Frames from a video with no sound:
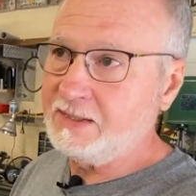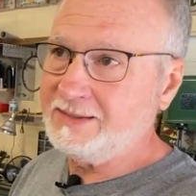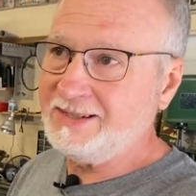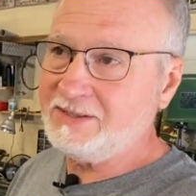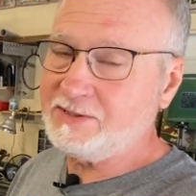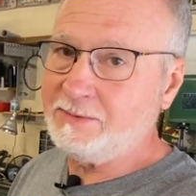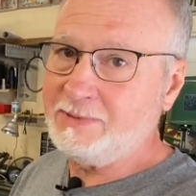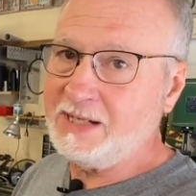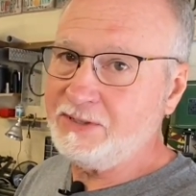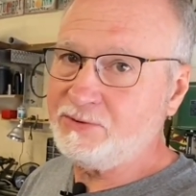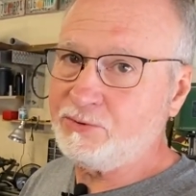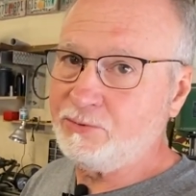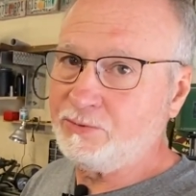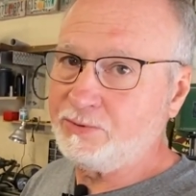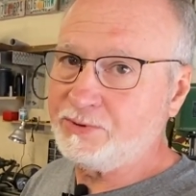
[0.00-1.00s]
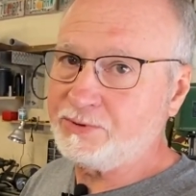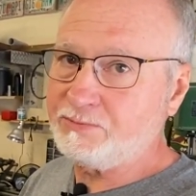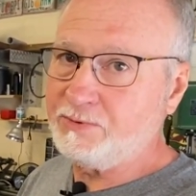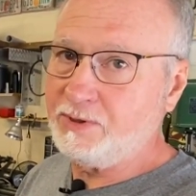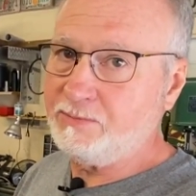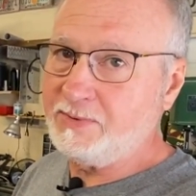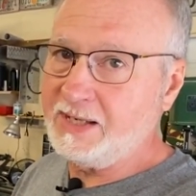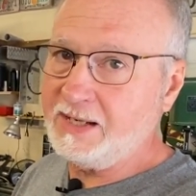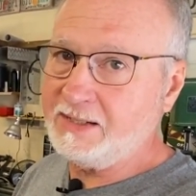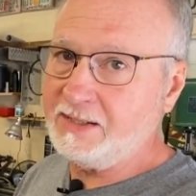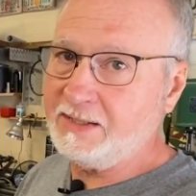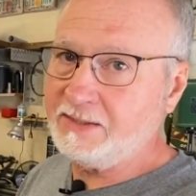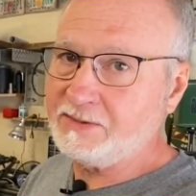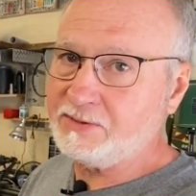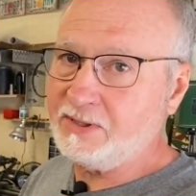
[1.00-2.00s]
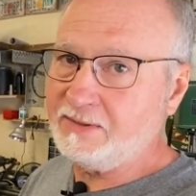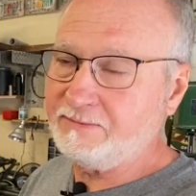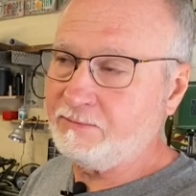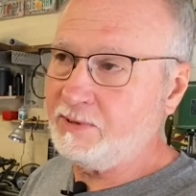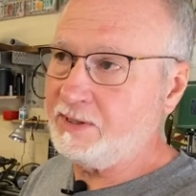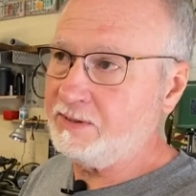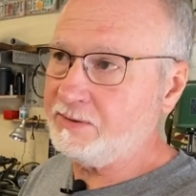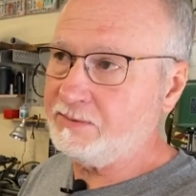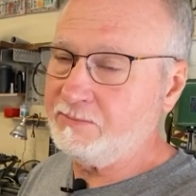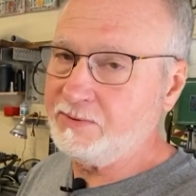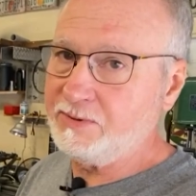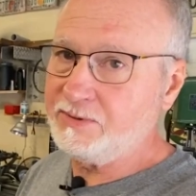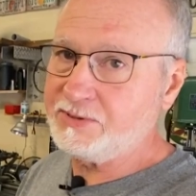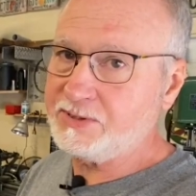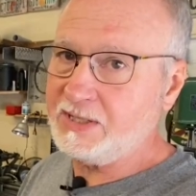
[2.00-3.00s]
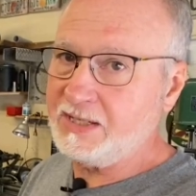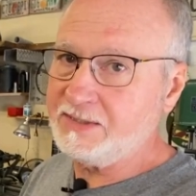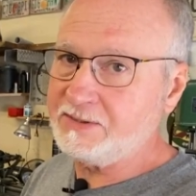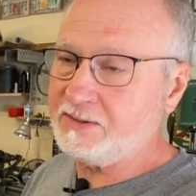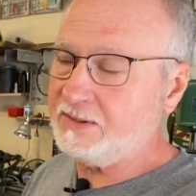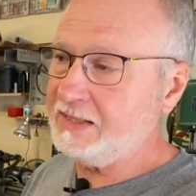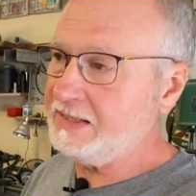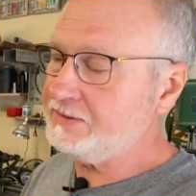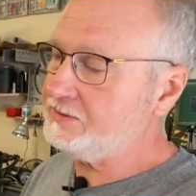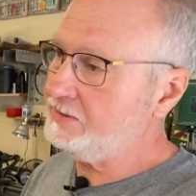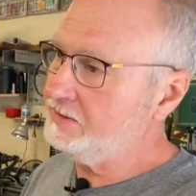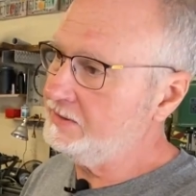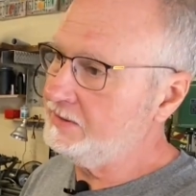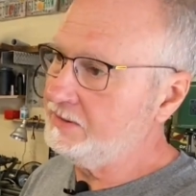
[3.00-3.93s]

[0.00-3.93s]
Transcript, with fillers: I think some high schoolers wrote my editing software in a computer science class.